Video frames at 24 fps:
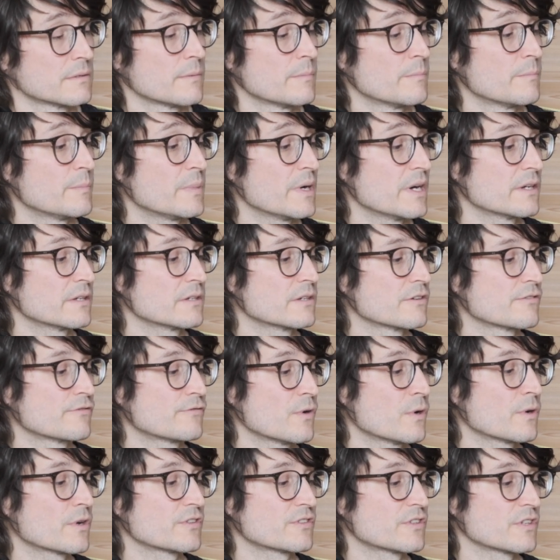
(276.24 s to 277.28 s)
But you're
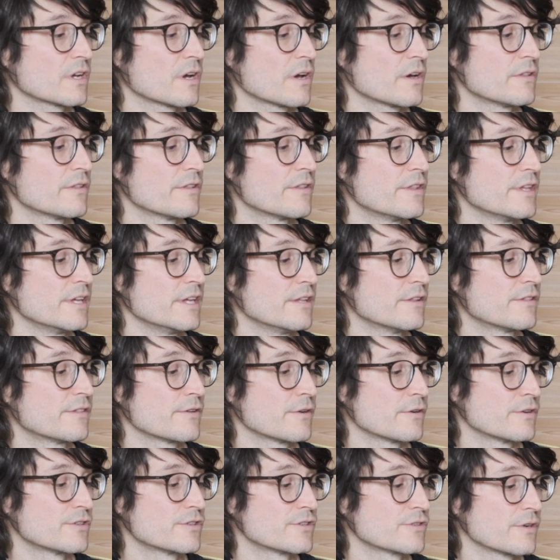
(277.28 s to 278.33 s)
focusing on the
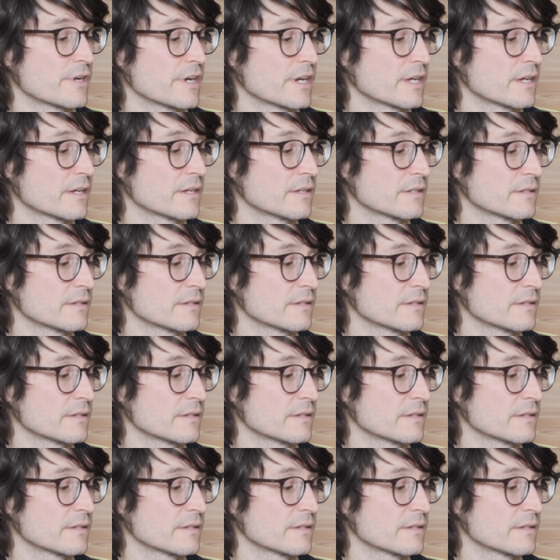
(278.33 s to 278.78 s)
3rd string.